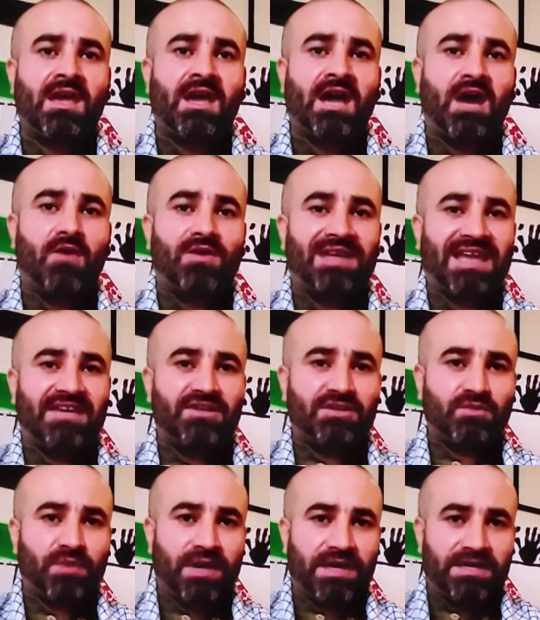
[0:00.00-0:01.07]
I would like to
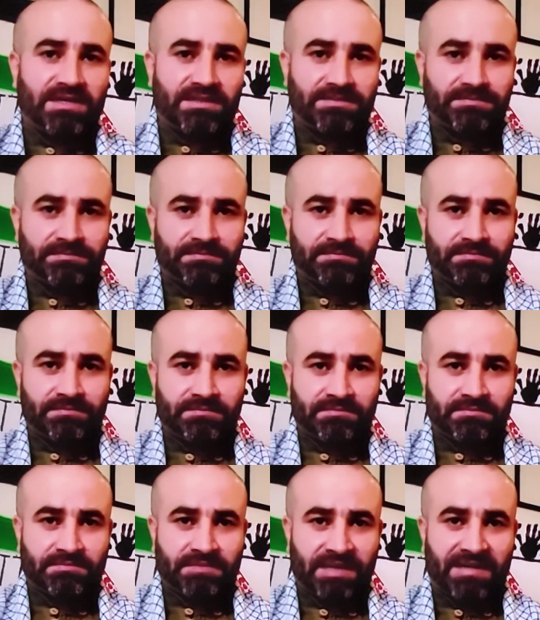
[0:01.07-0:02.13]
invite
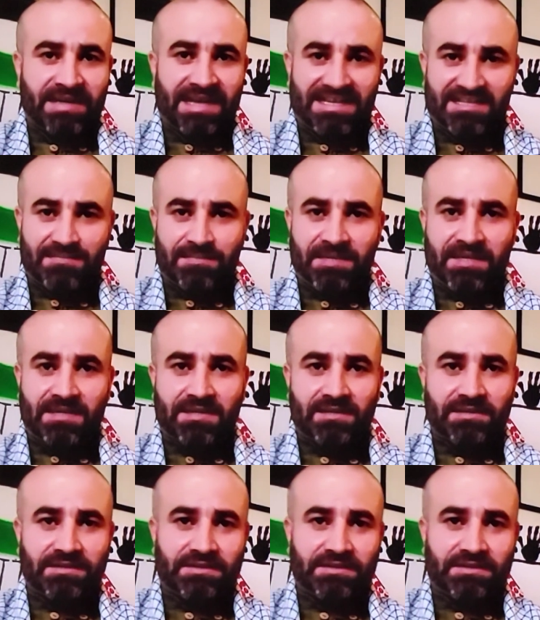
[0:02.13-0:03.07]
our next speaker,